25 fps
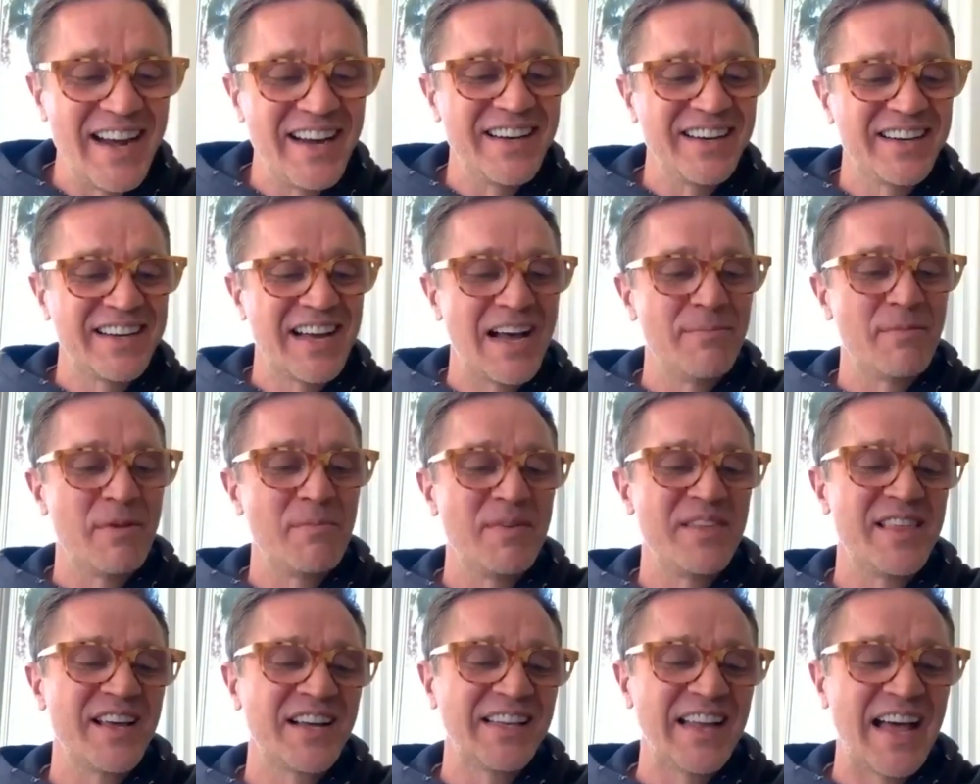to come and
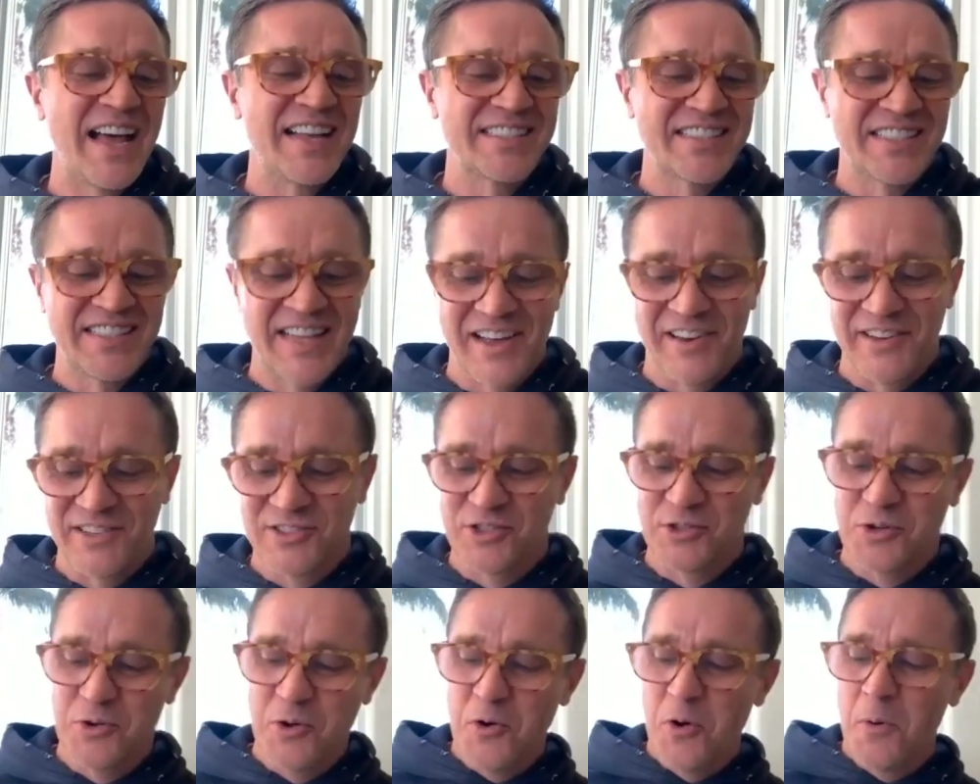be the class clown in
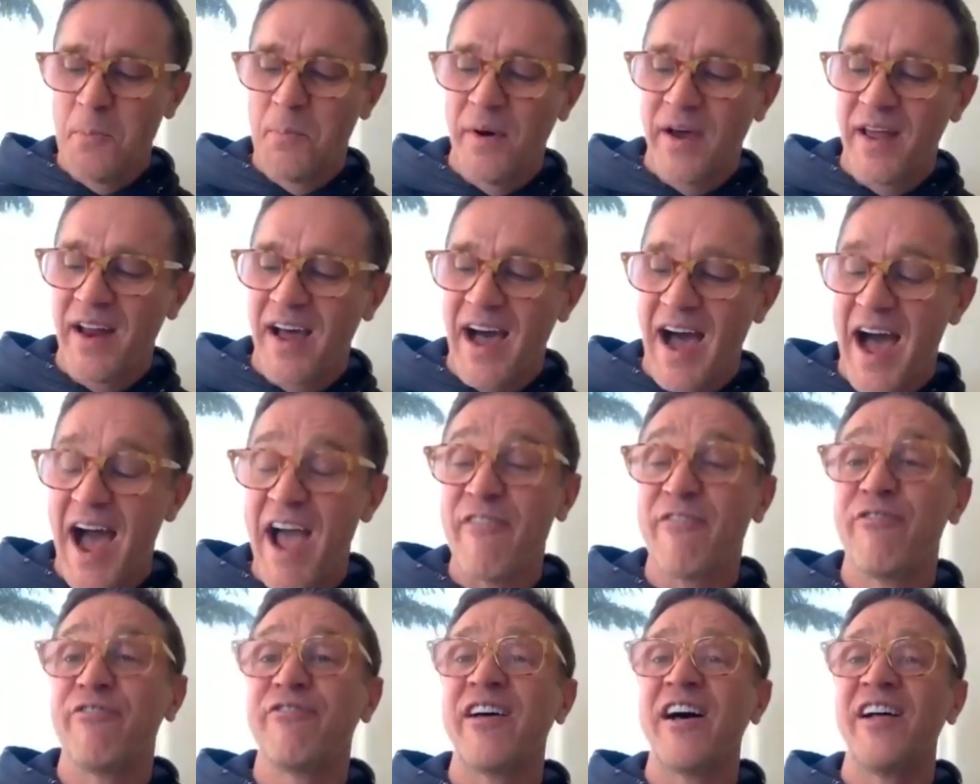school, but
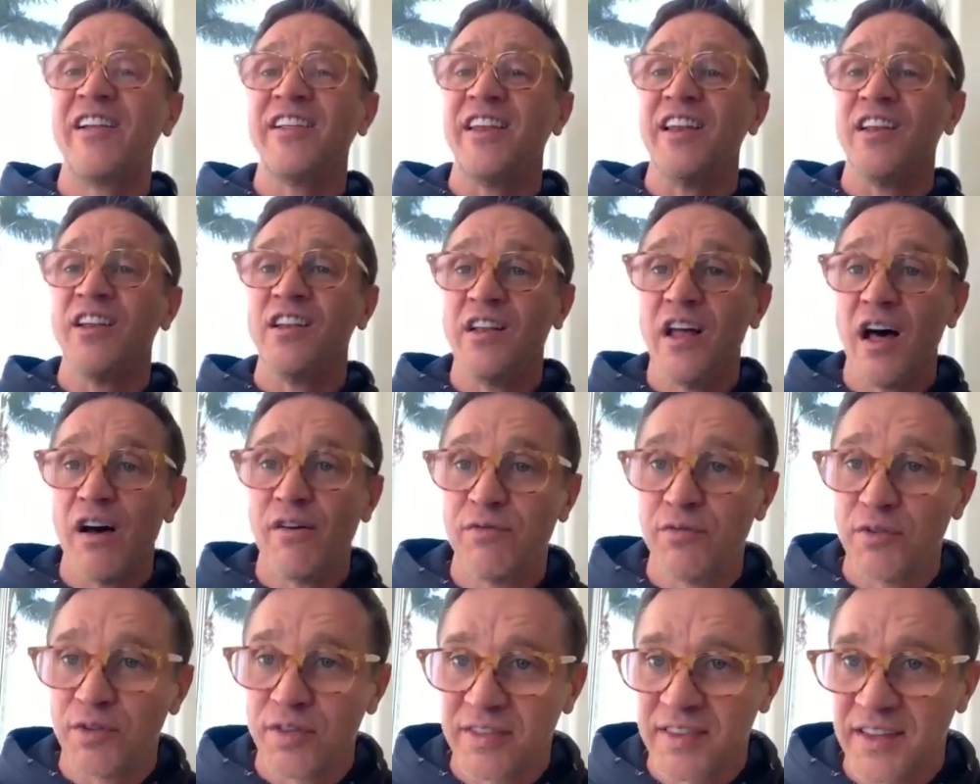I fell in
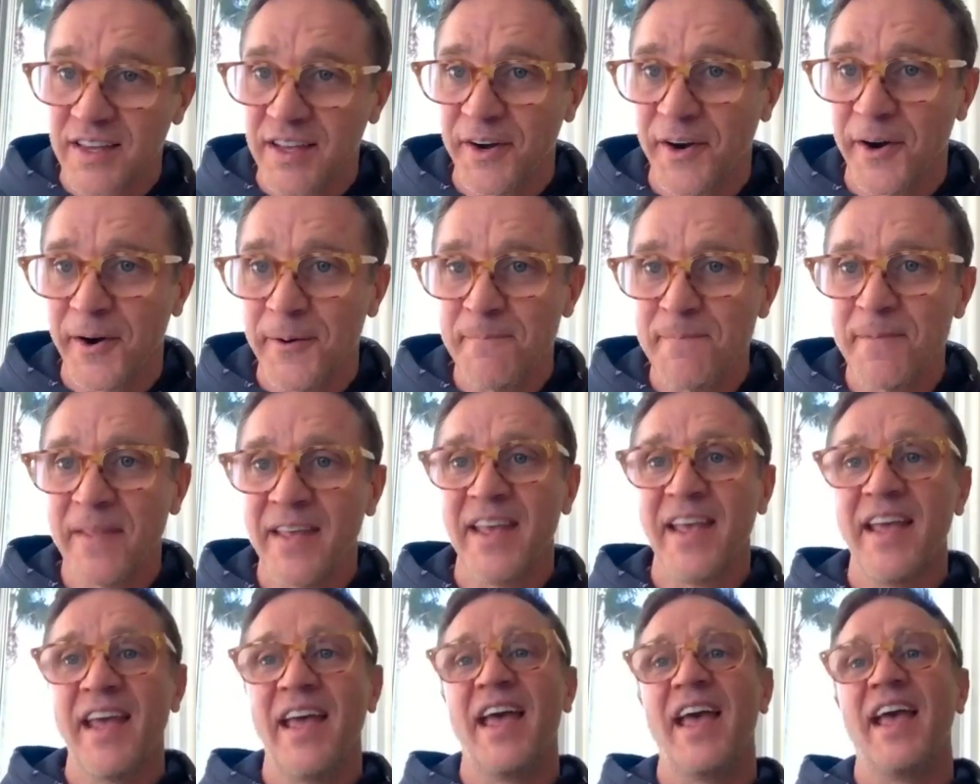love with theater.
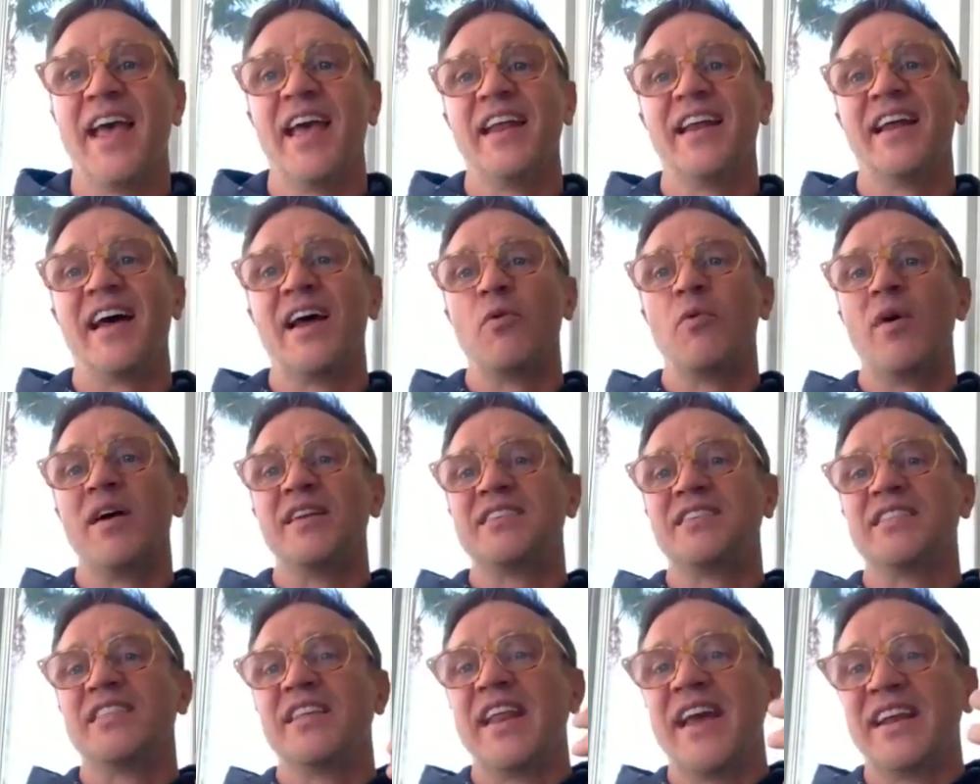And I went
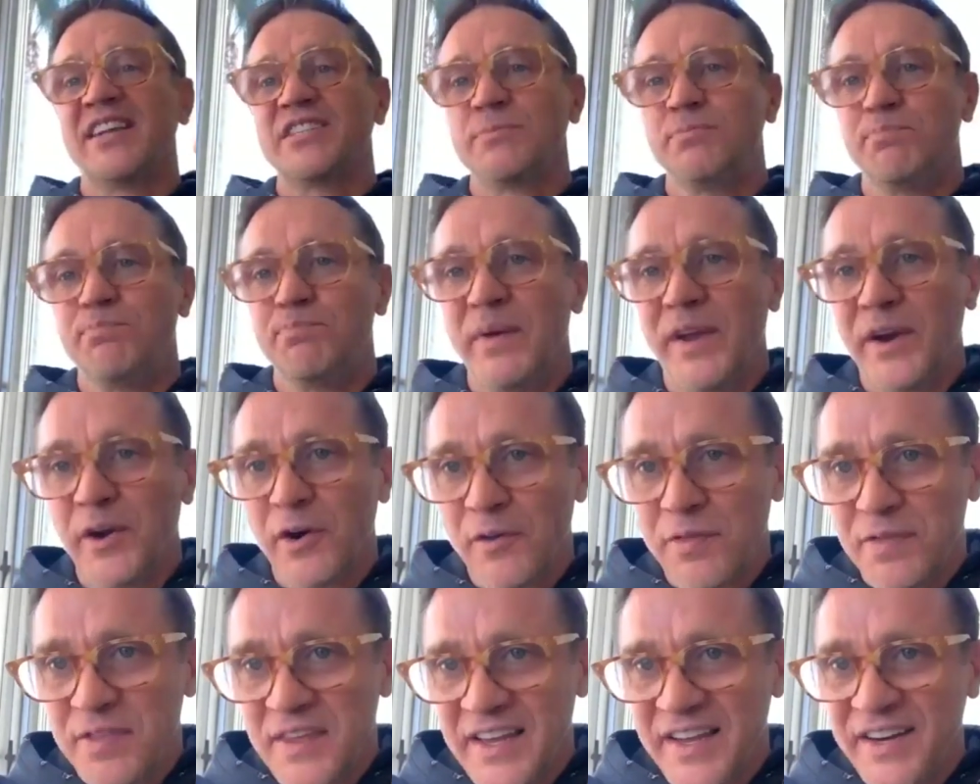to the next bigger
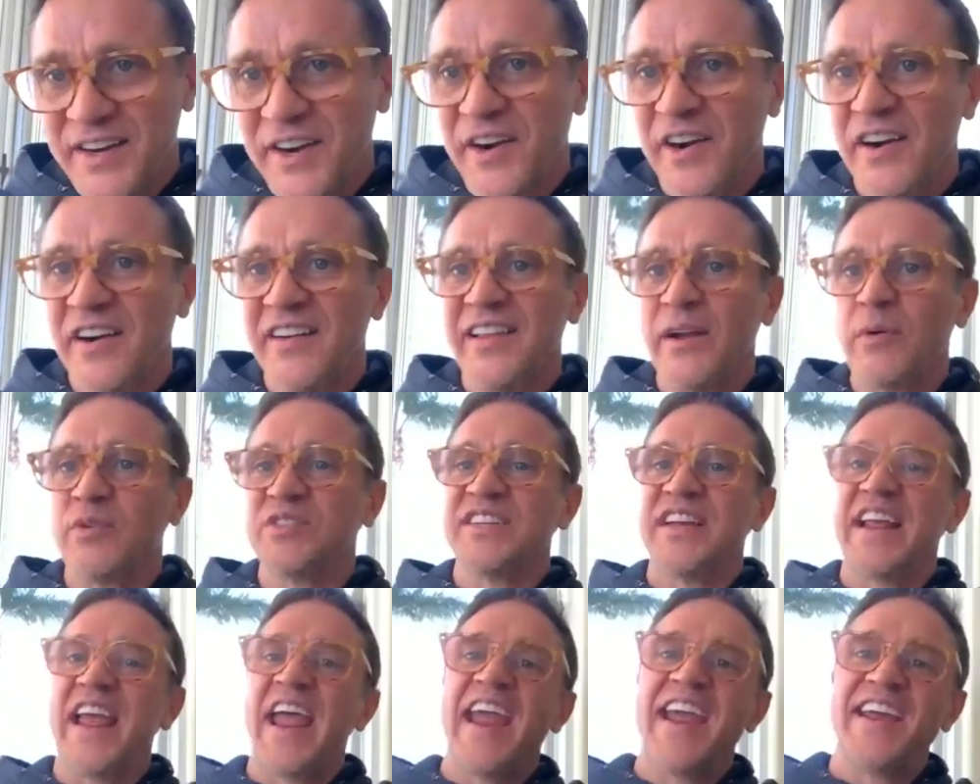theater, and there was
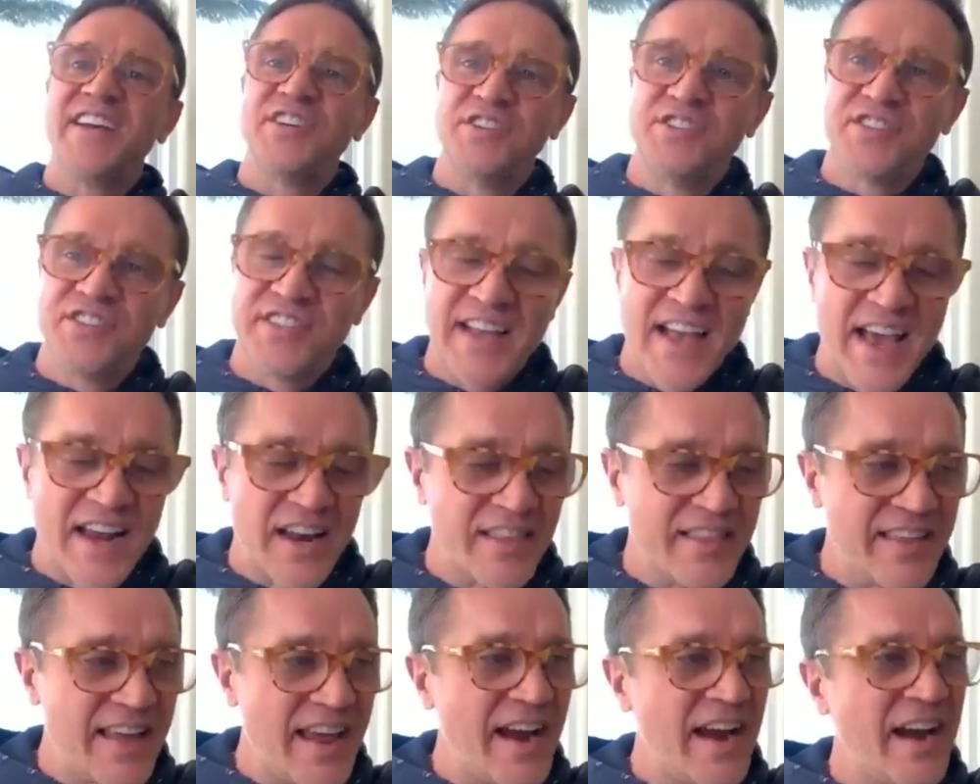an agency out
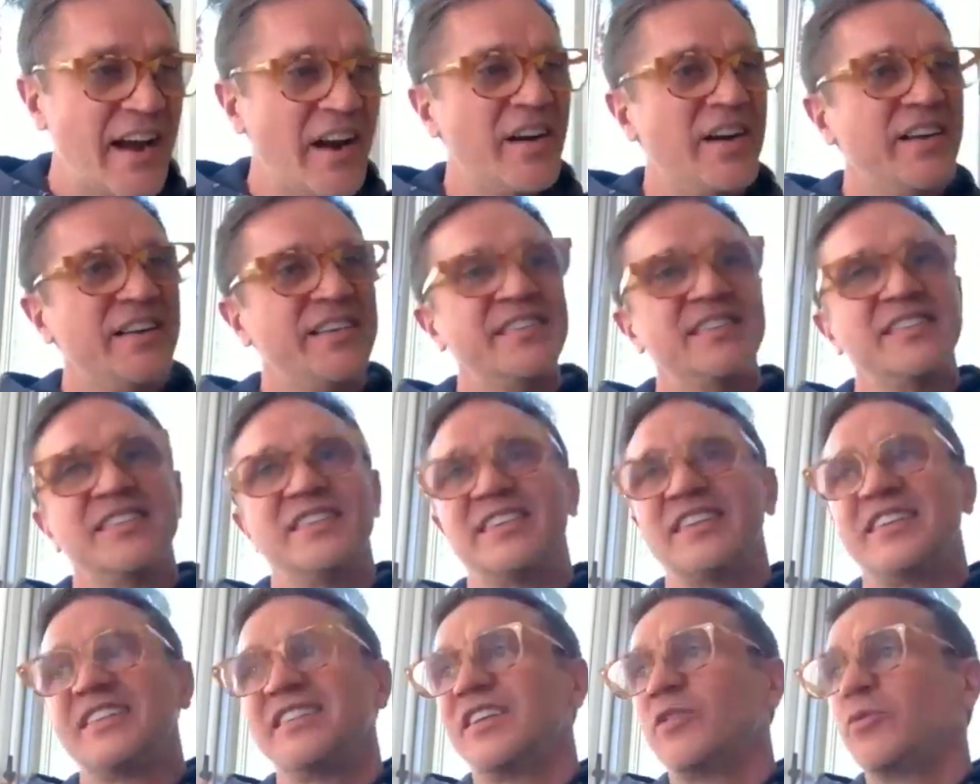of there, and
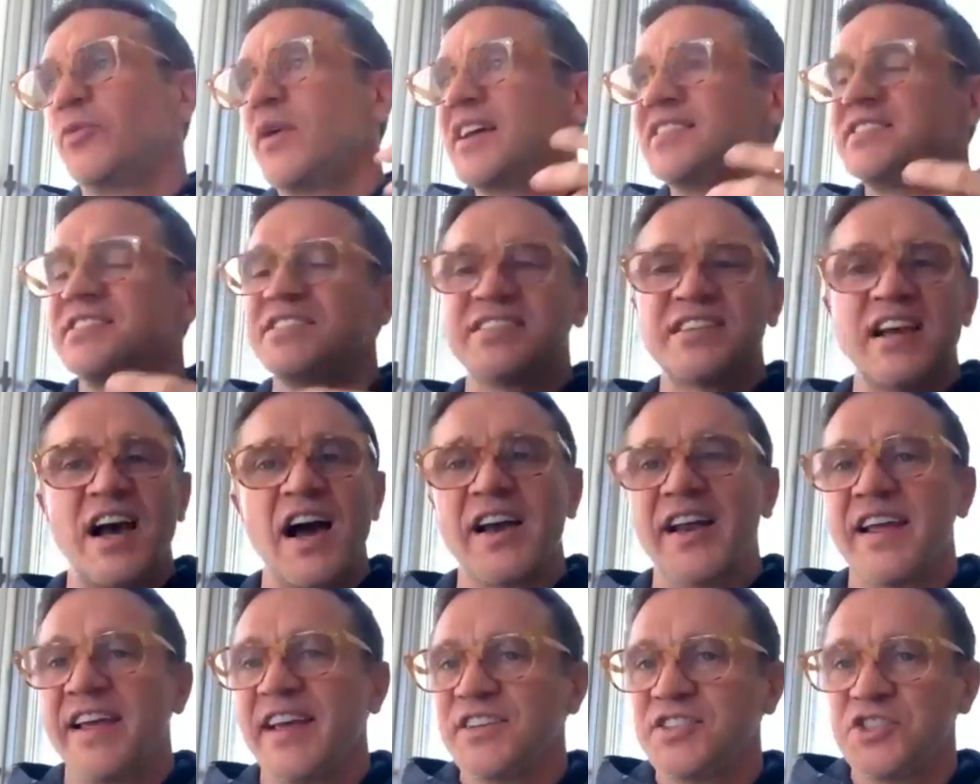the rest is
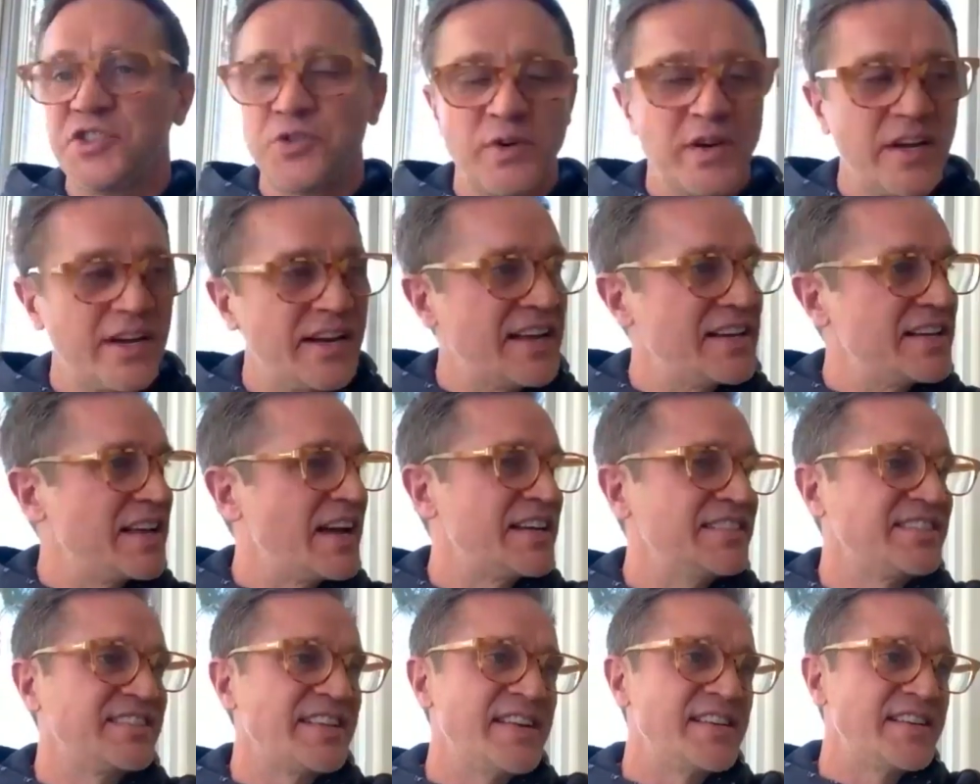kind of history. And I
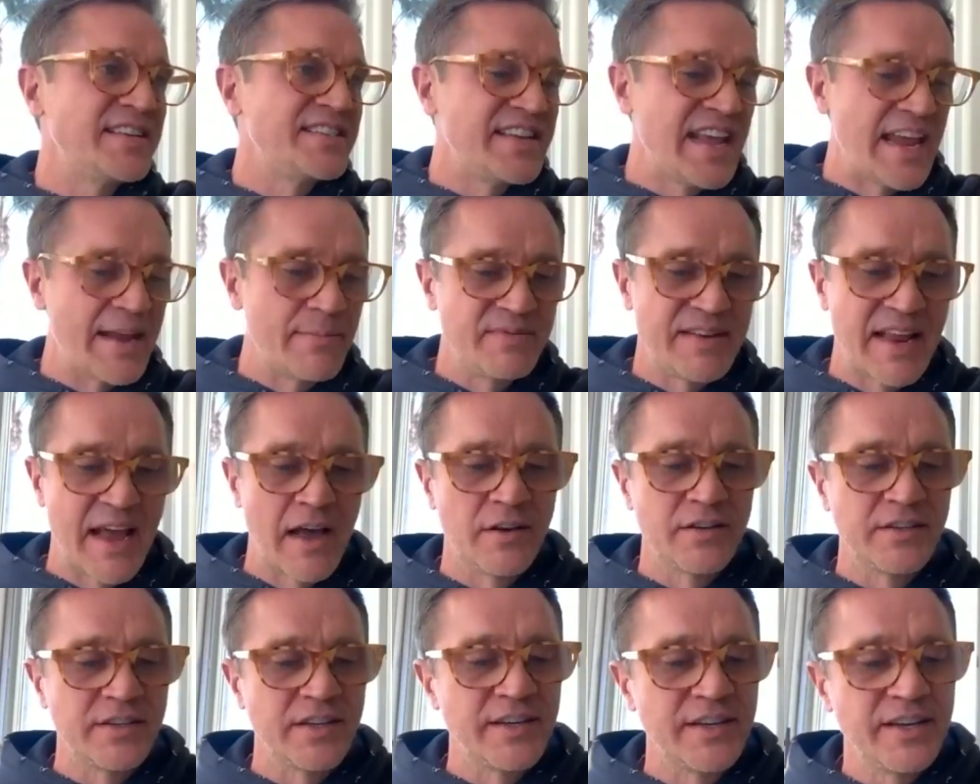sent a tape
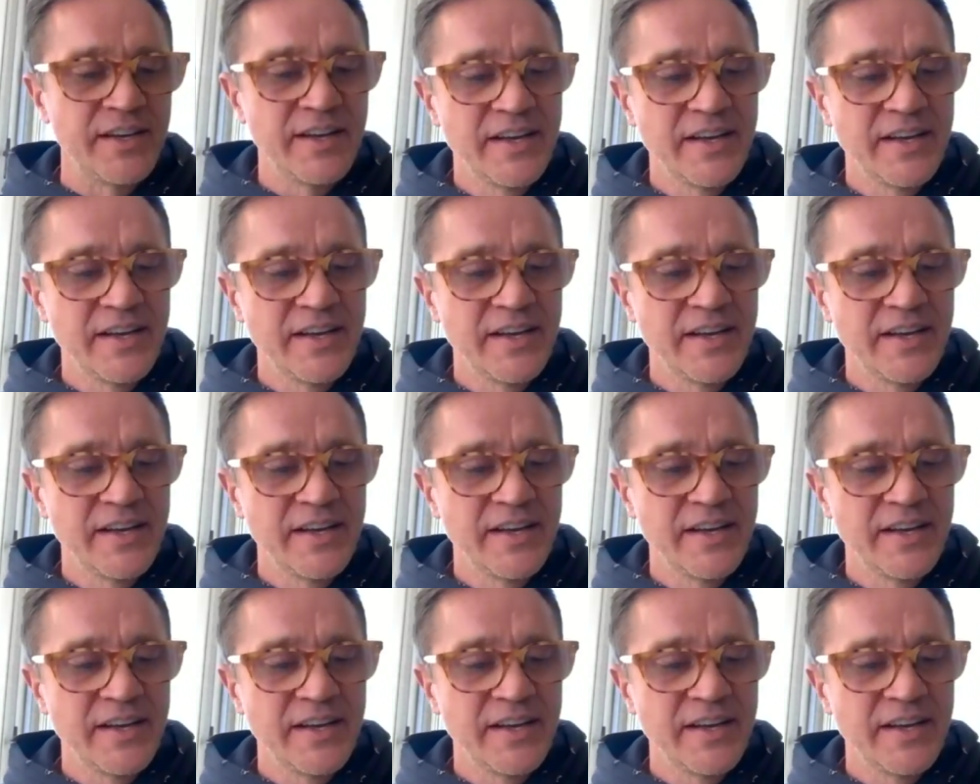down to